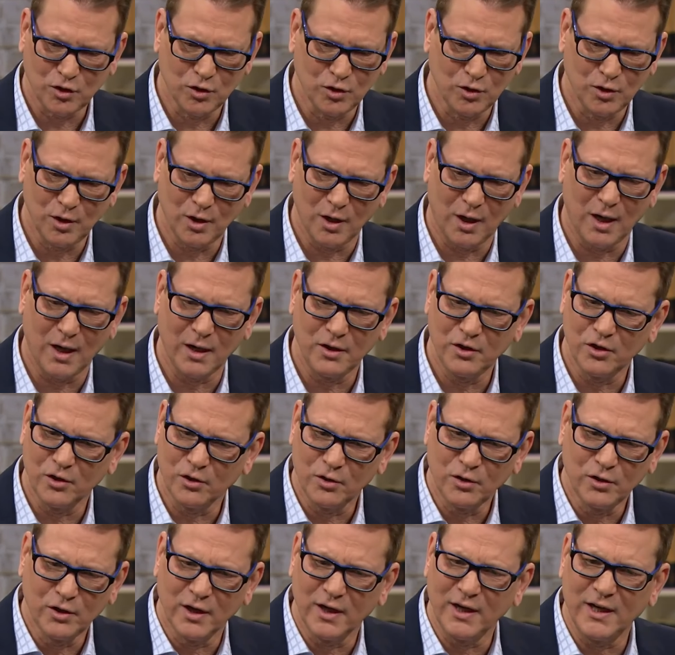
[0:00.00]

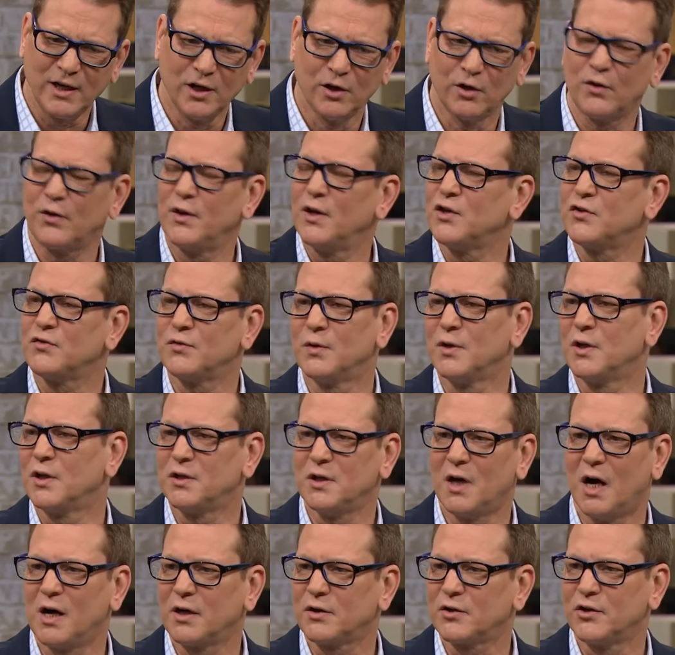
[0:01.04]
You're going to hear things from the
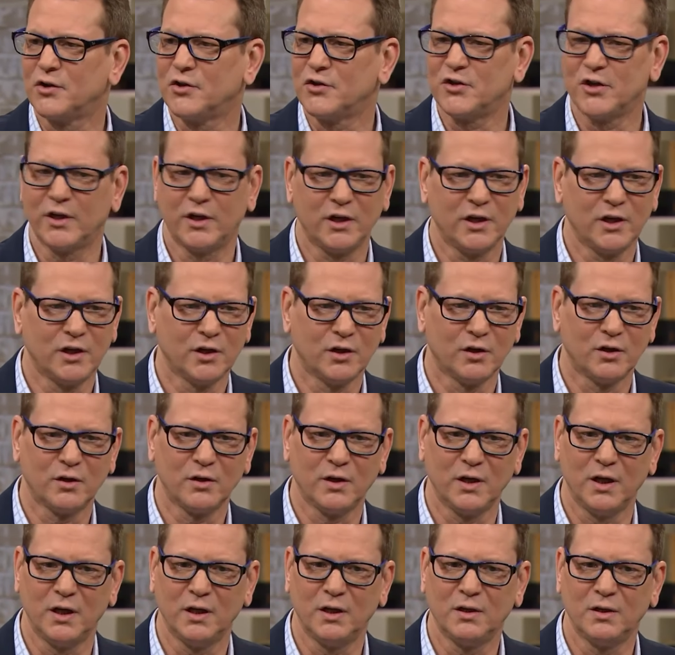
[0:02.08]
doctors, you're going to hear
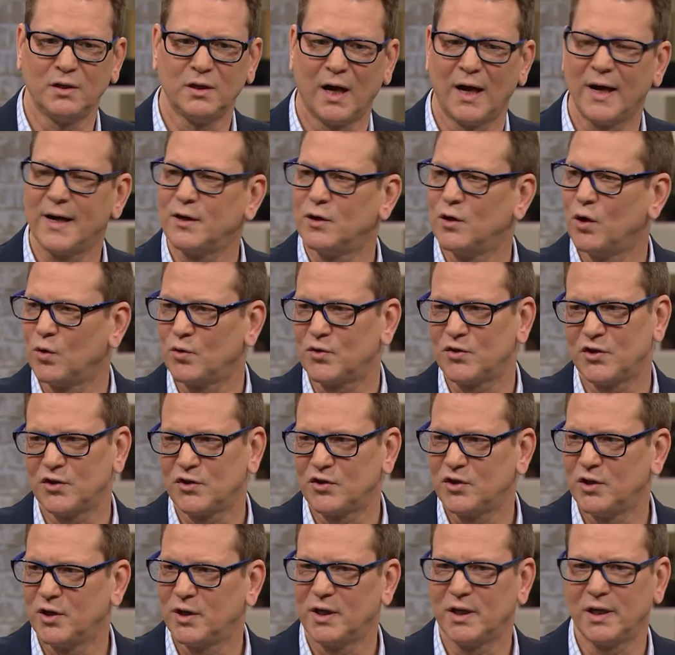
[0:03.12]
the
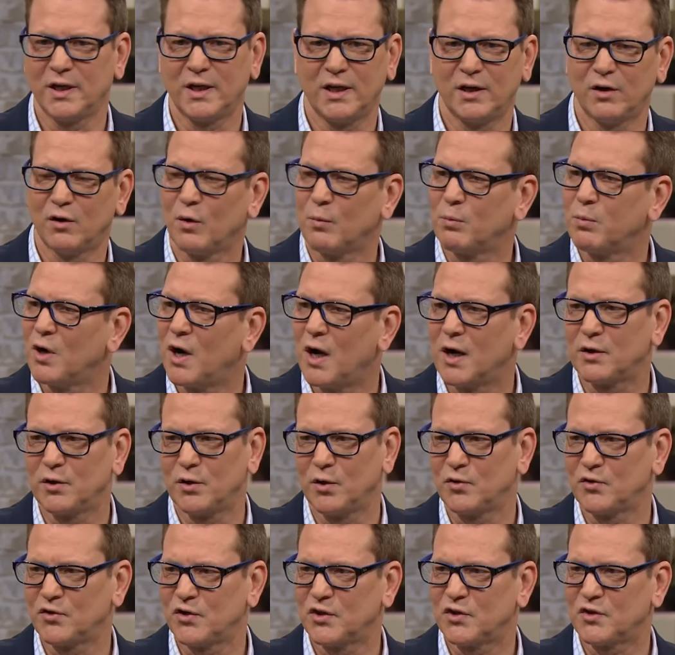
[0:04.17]
diagnosis, you're going to hear a
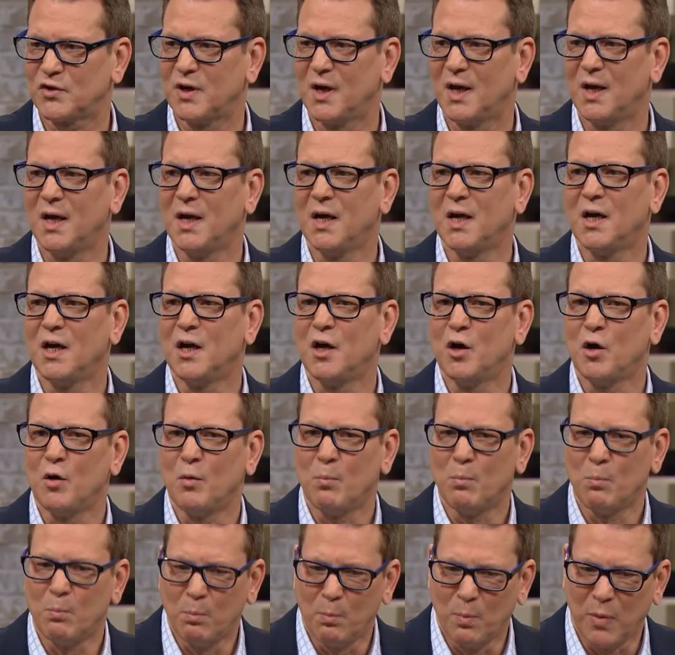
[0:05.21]
prognosis,
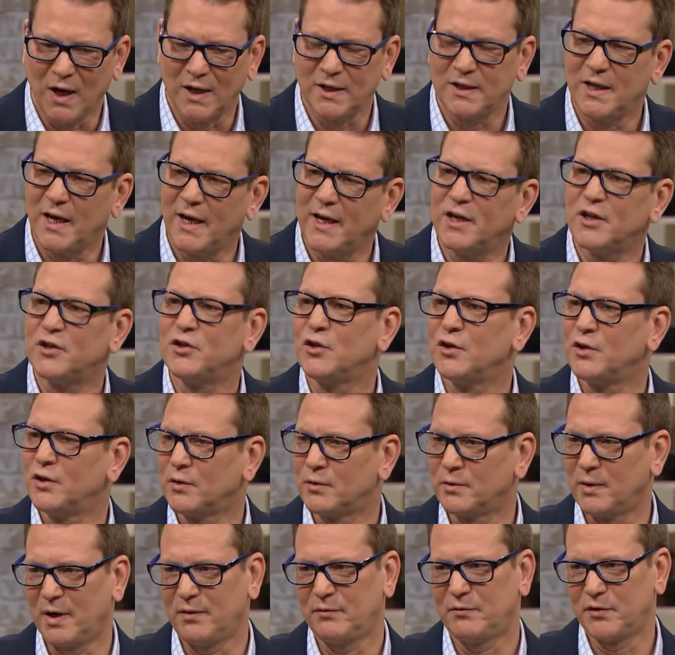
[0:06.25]
but take it to the
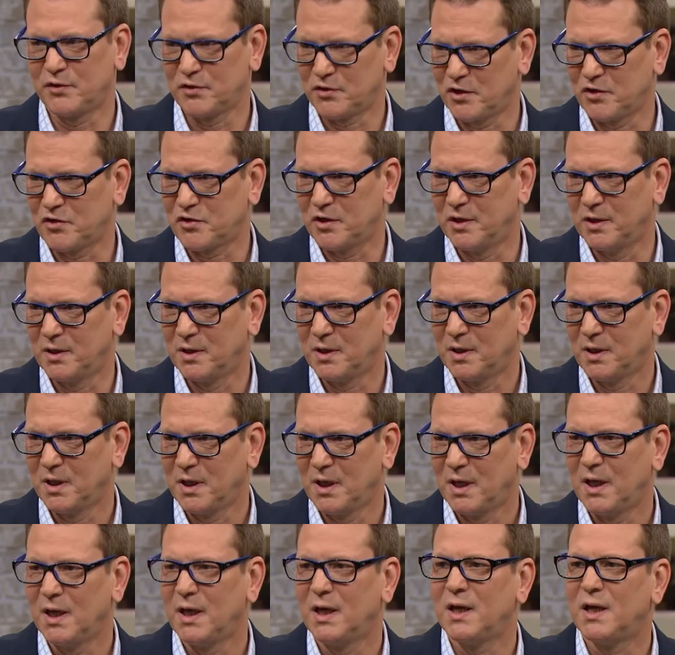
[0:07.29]
great physician.
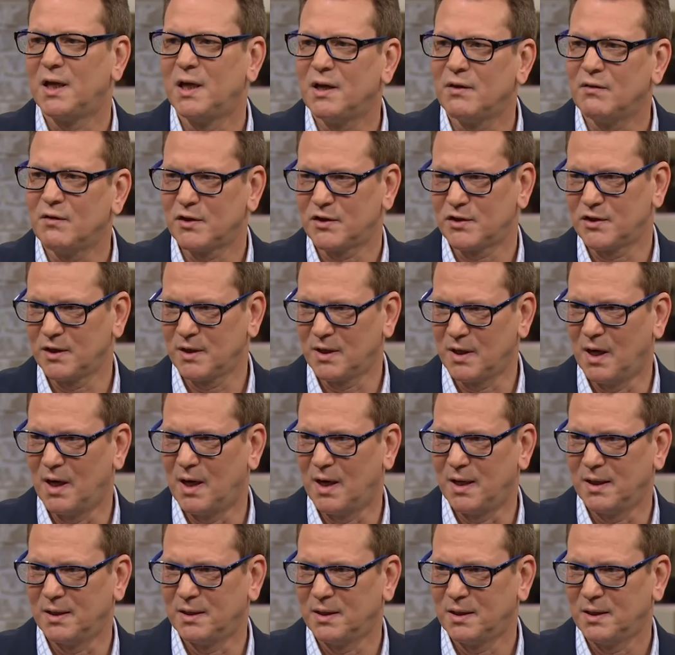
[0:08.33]
Give it to
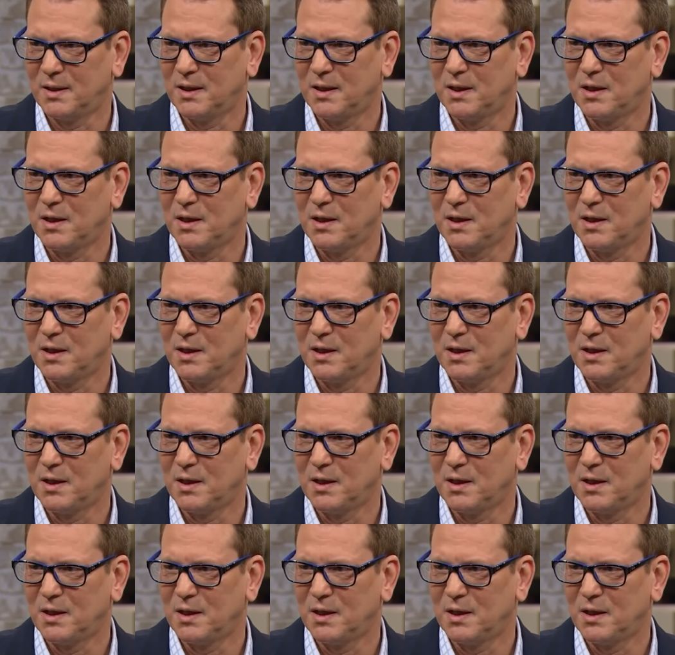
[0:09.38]
God.